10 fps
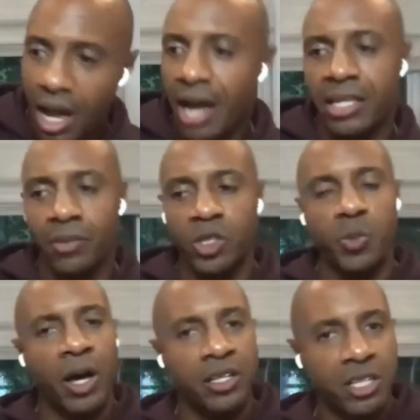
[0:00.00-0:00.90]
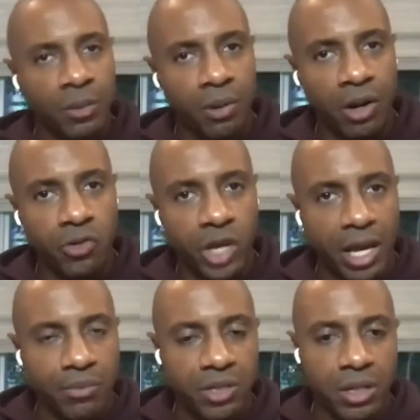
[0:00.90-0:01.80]
I then responded to LeBron
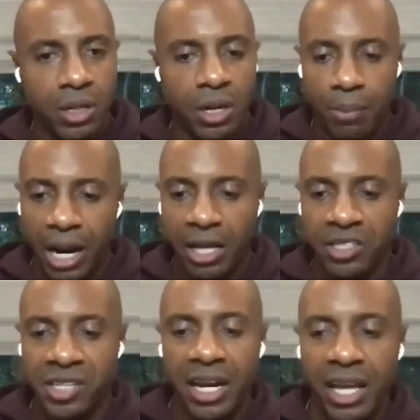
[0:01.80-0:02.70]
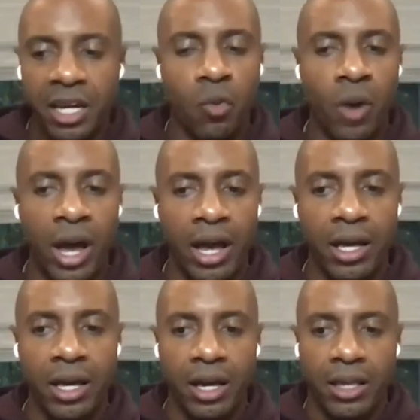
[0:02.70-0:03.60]
James. But I said it in a
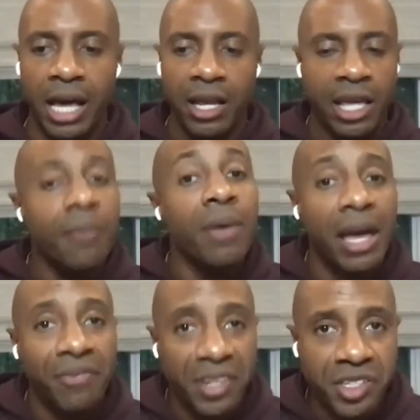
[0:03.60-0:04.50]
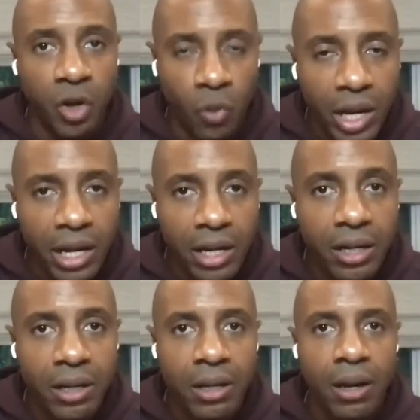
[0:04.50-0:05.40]
way that he may have disagreed,